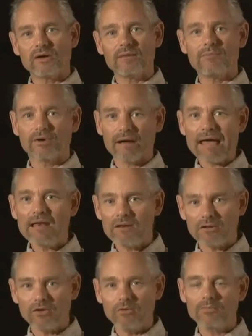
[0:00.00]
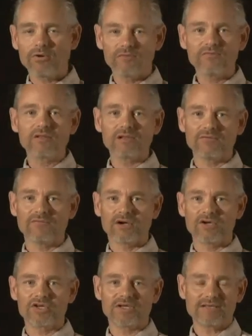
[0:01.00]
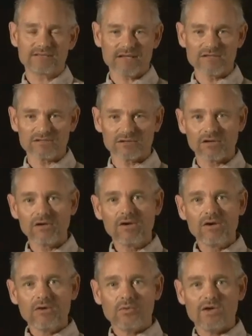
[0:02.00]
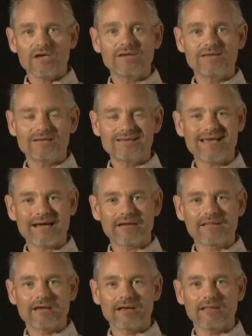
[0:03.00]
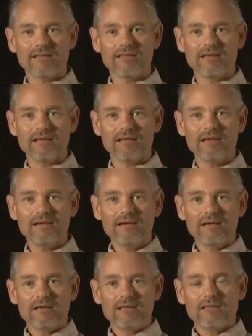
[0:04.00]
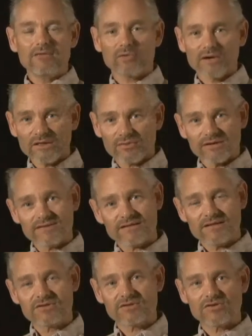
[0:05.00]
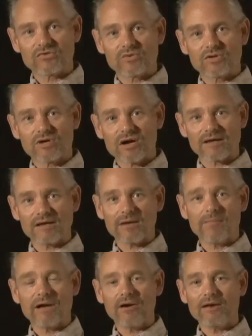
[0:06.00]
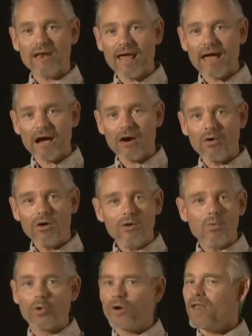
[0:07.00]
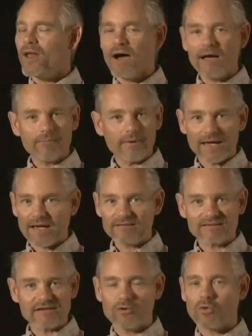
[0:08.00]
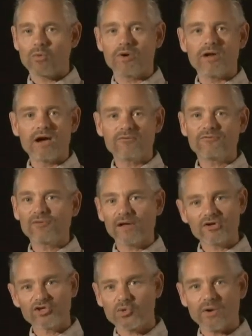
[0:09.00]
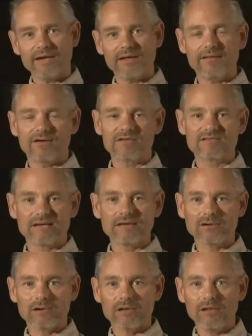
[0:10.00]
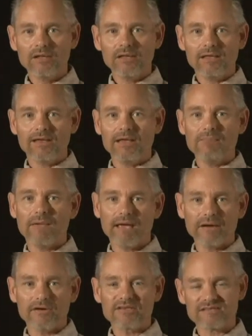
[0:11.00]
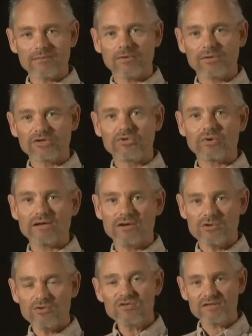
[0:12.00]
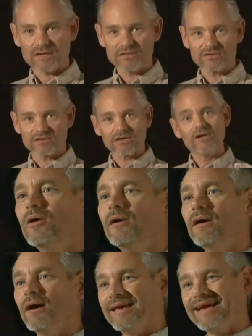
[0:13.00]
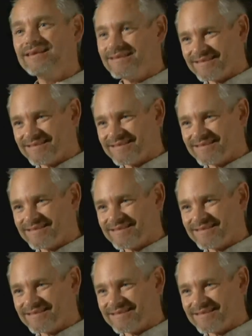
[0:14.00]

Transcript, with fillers: to a brand new, perfectly functioning sensor, we could detect that the 23 sensors we're talking about now were not passing or were not fluctuating their signal in a manner similar to a new sensor. Again, to